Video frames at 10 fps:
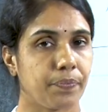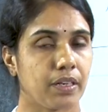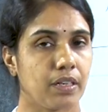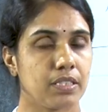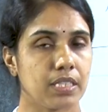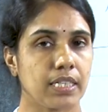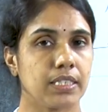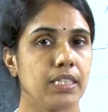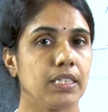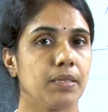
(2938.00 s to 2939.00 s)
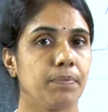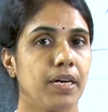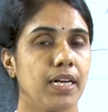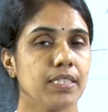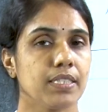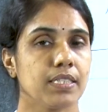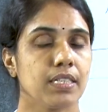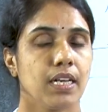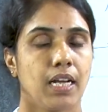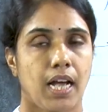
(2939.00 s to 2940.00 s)
started in the past
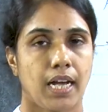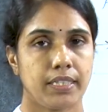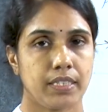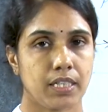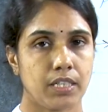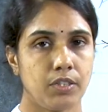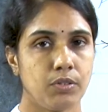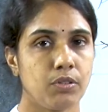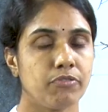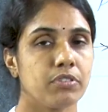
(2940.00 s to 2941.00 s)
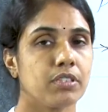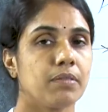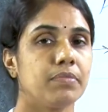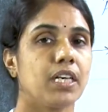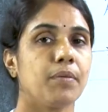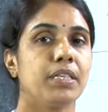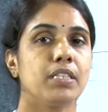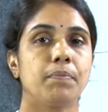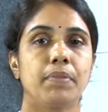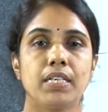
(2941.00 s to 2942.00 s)
and it continued for some time in
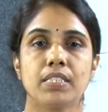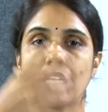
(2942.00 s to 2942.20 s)
the past